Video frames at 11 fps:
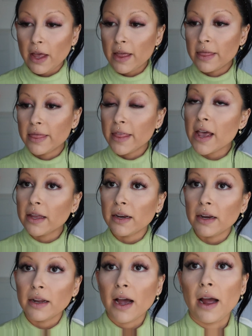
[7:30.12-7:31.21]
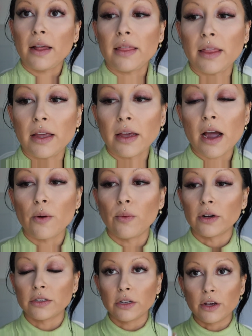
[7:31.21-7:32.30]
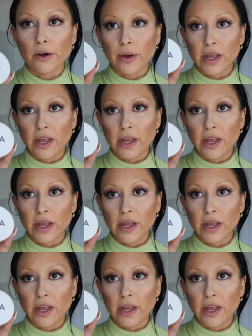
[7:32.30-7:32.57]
And then I think I want to go